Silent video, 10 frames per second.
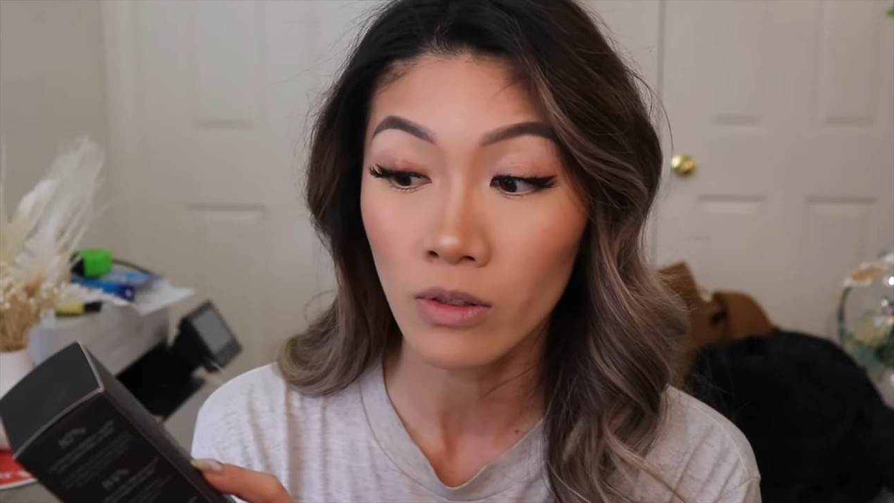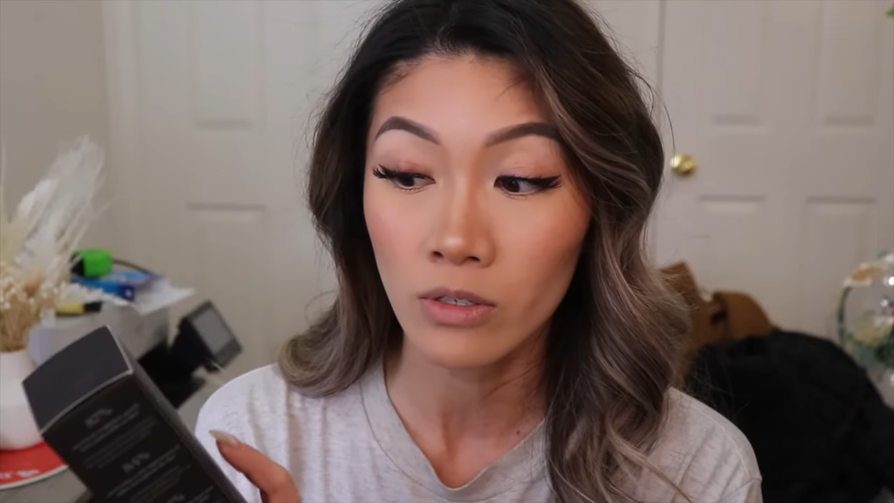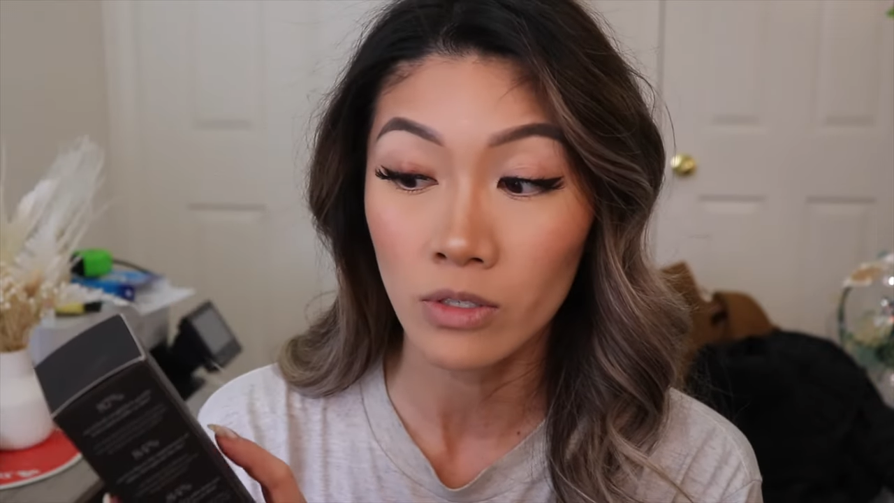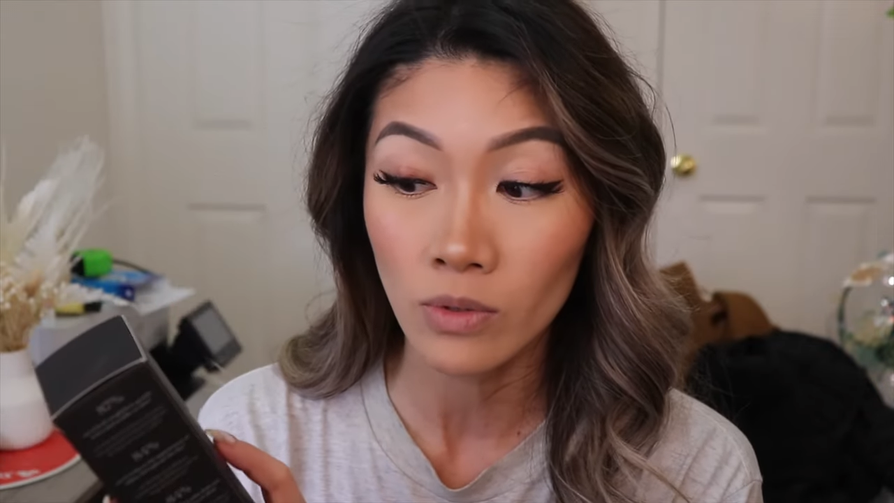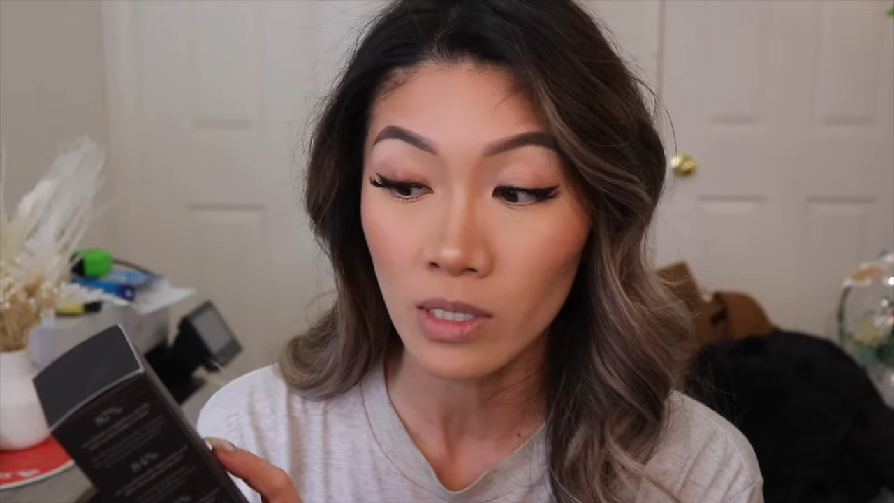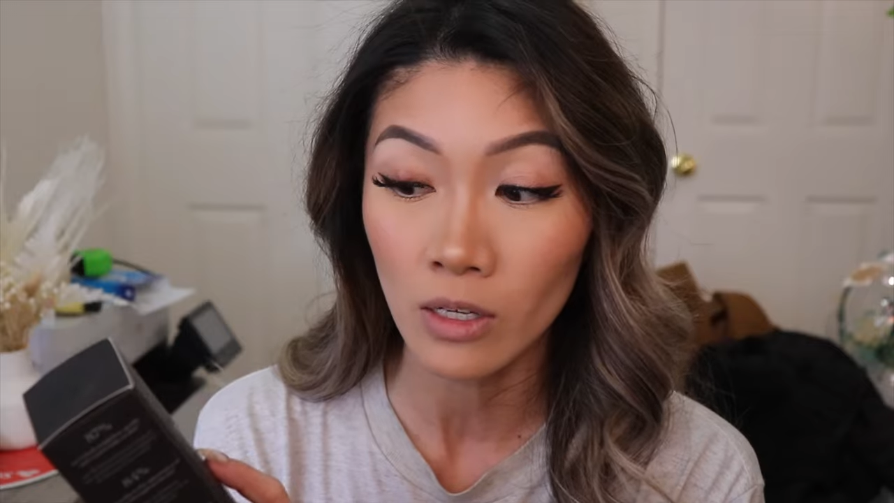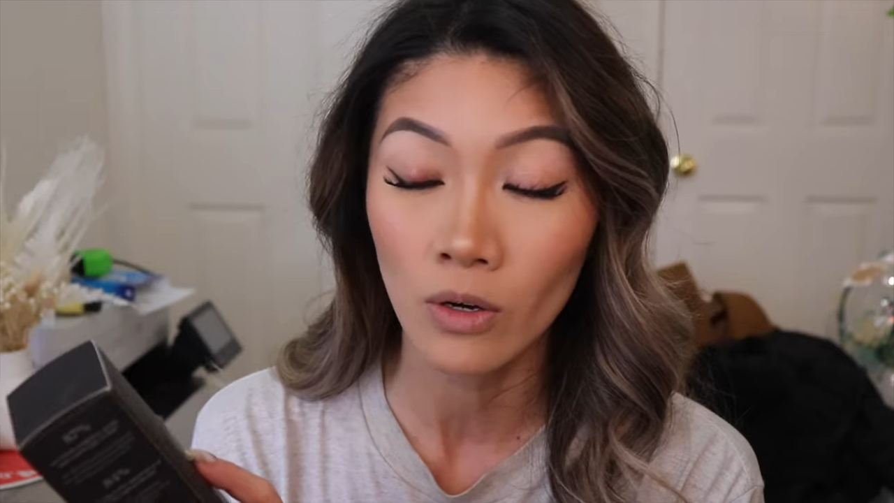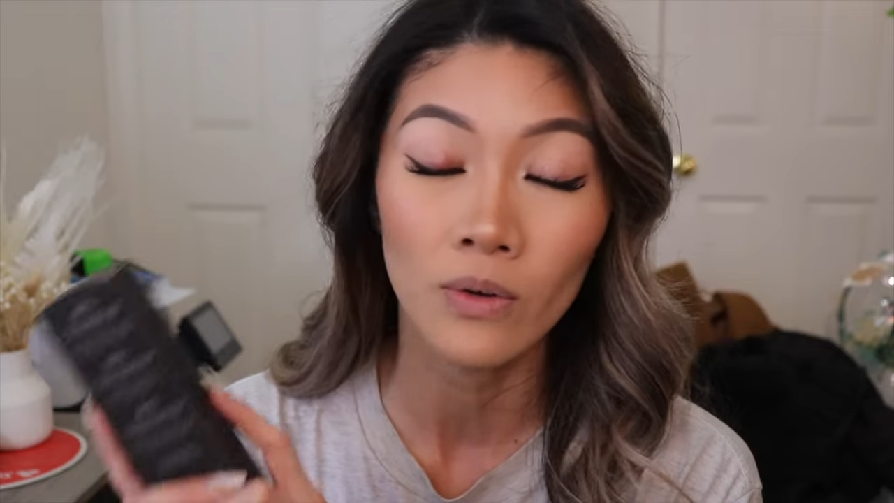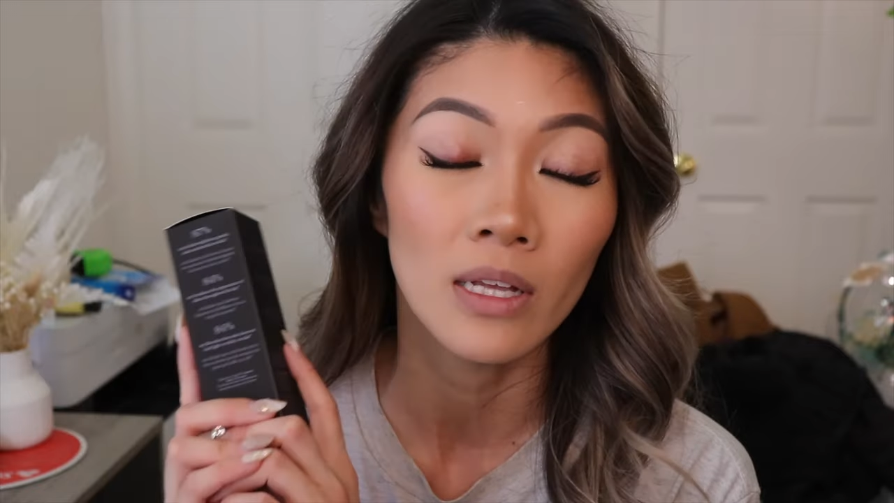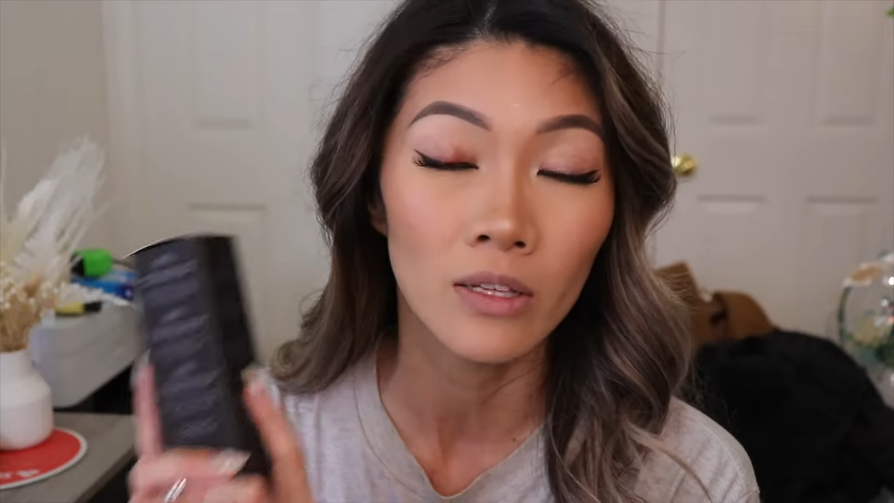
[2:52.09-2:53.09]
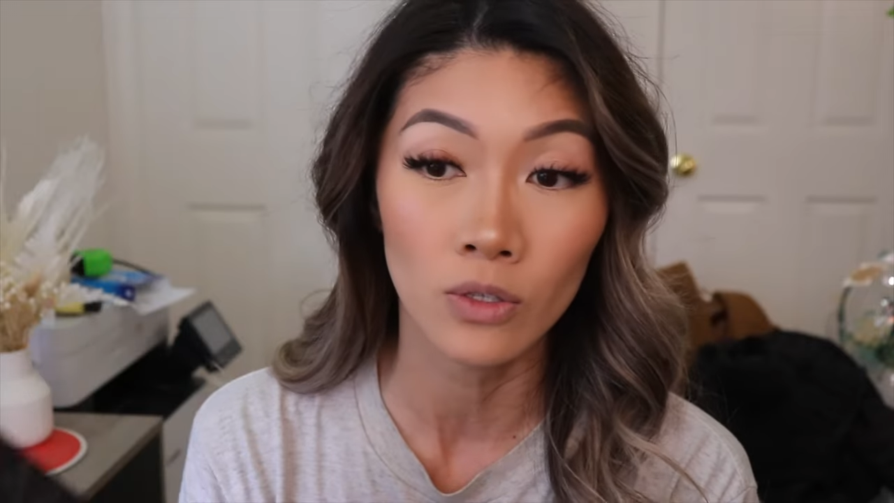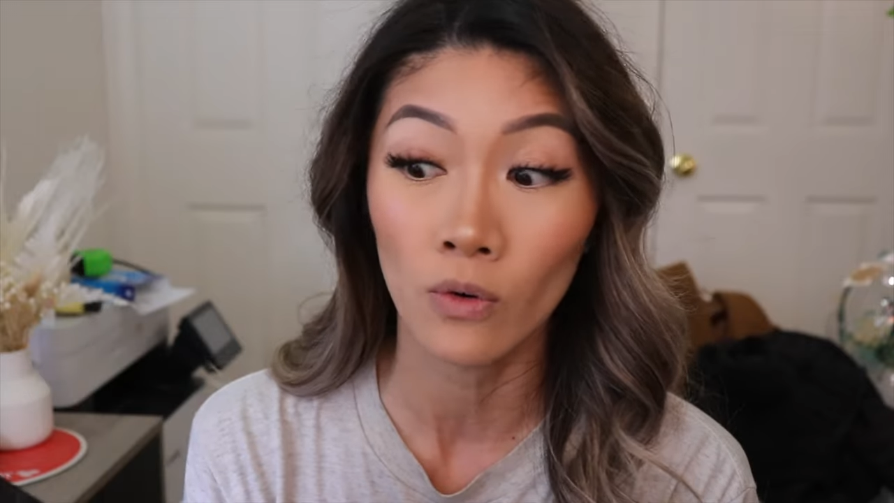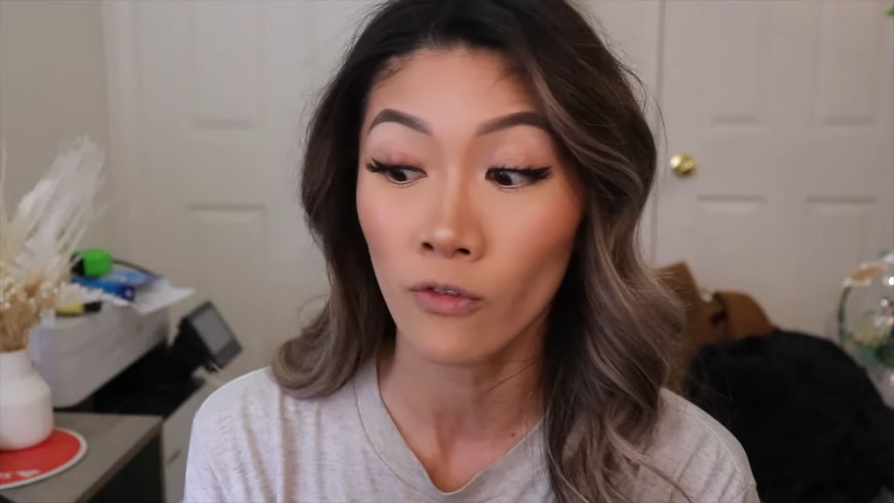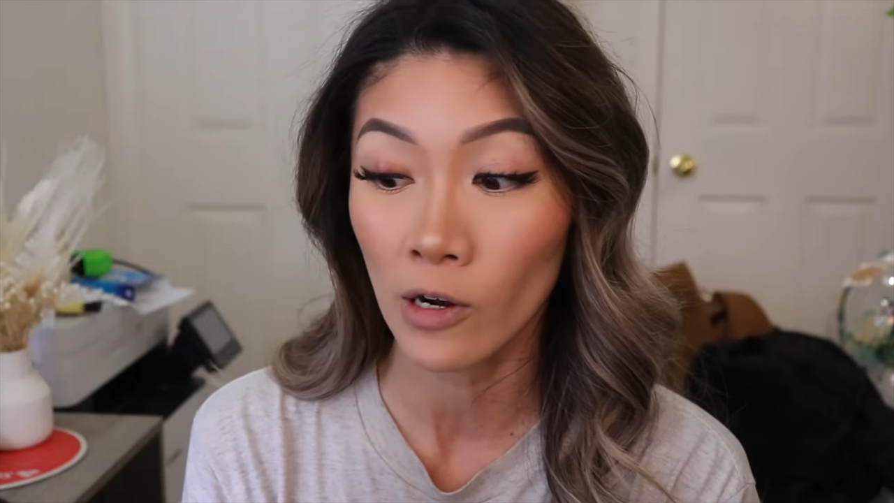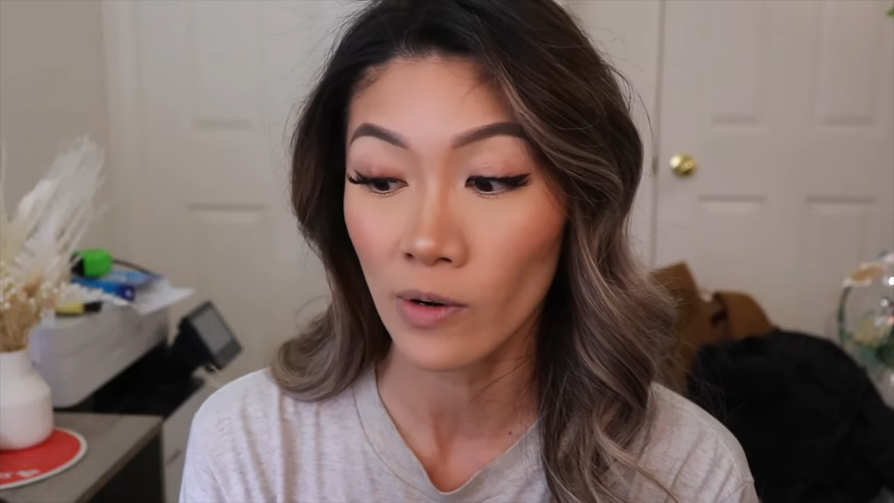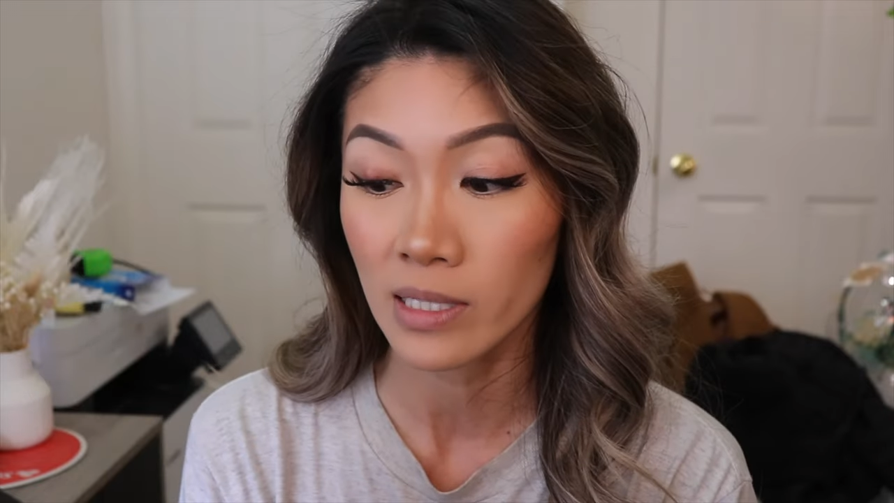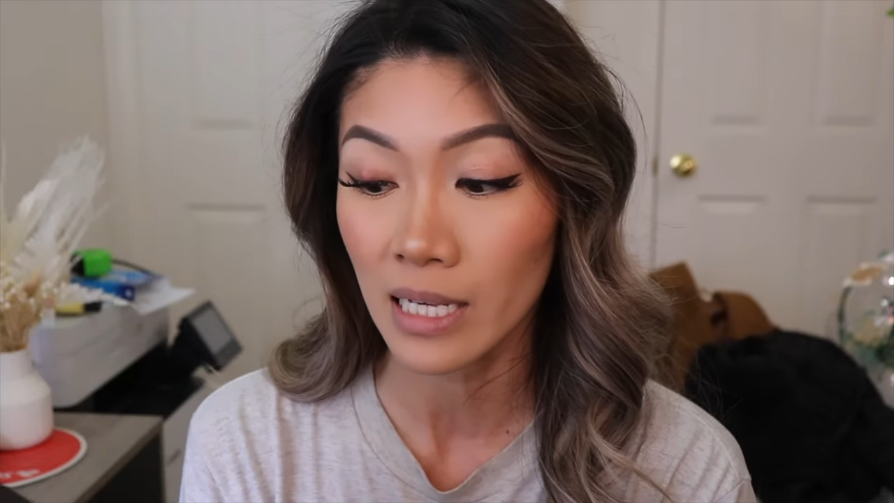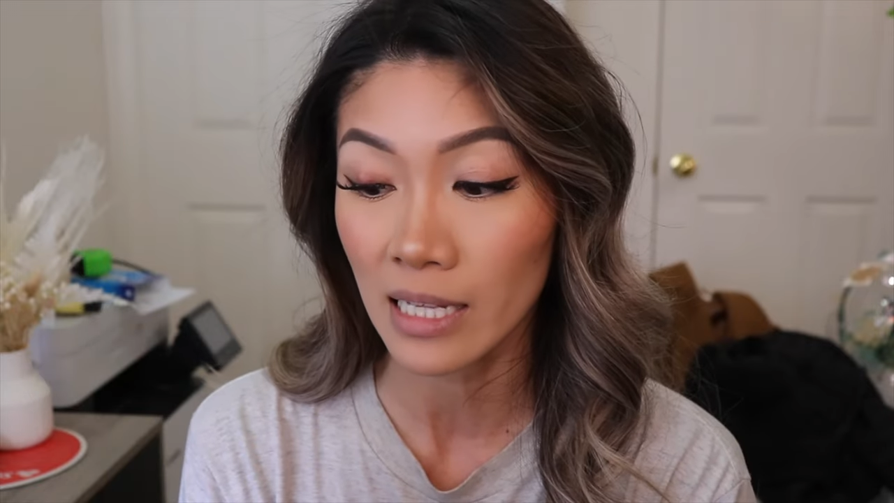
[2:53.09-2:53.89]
there's no silicone, and there's no fragrance.